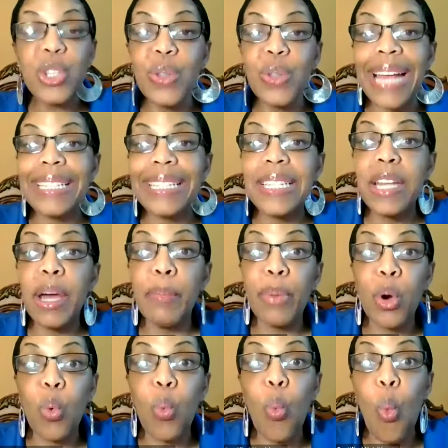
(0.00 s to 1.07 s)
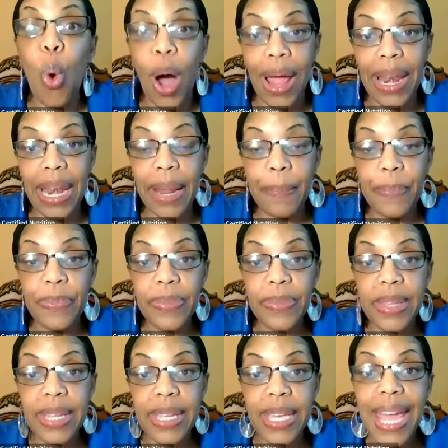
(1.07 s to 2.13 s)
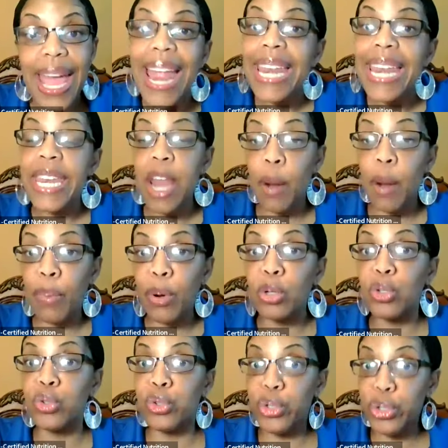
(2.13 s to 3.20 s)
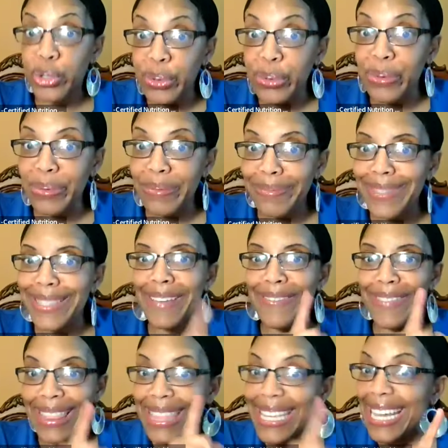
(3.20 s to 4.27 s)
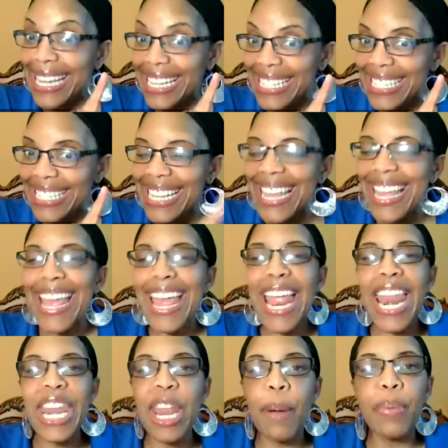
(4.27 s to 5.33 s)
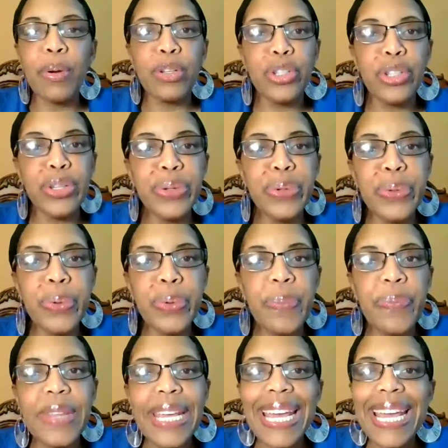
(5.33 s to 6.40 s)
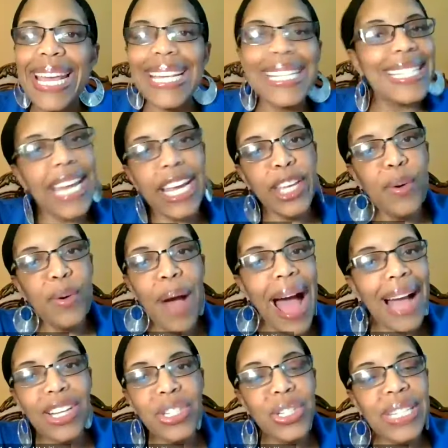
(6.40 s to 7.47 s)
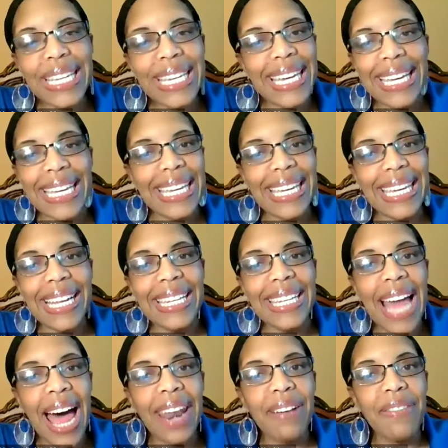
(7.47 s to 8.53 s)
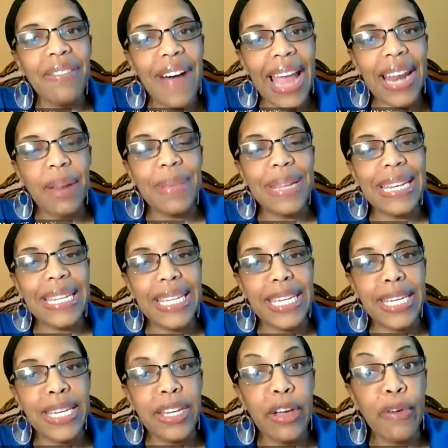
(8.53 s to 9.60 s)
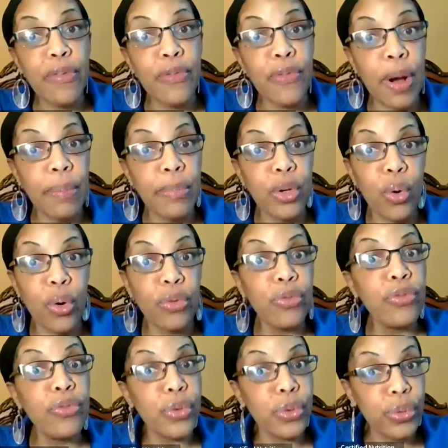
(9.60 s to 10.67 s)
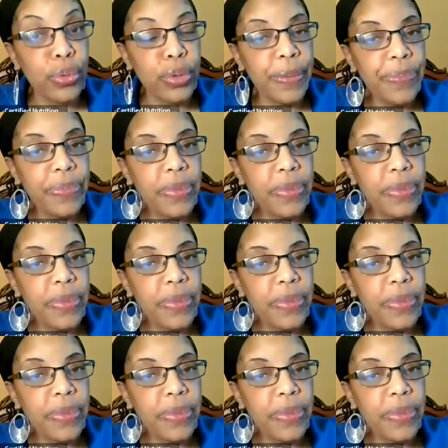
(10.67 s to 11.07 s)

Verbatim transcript: So, that's number one. Number two, seven things. Number two is that you actually can't get a lot of vitamin D from your food.